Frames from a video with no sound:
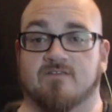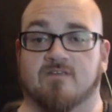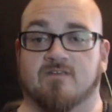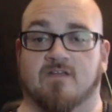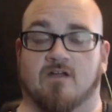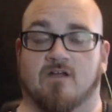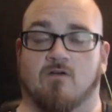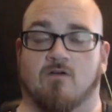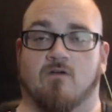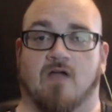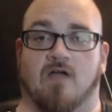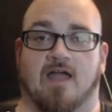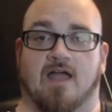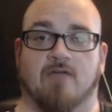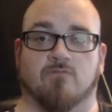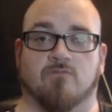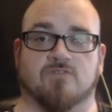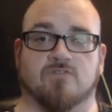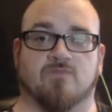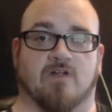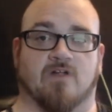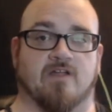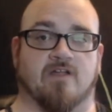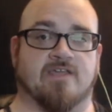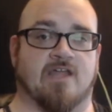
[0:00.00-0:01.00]
I was
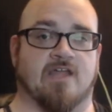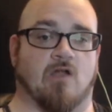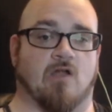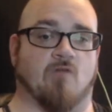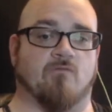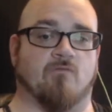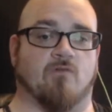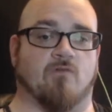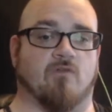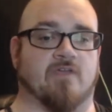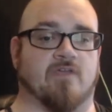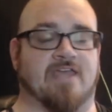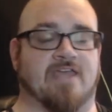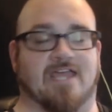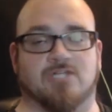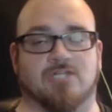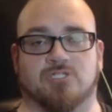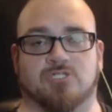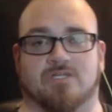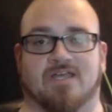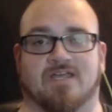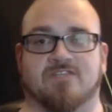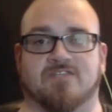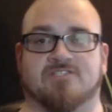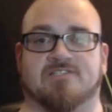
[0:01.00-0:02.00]
very careful.
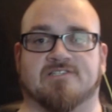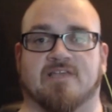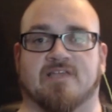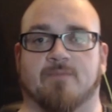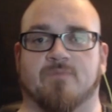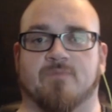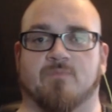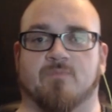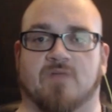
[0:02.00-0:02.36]
Occasionally I slipped,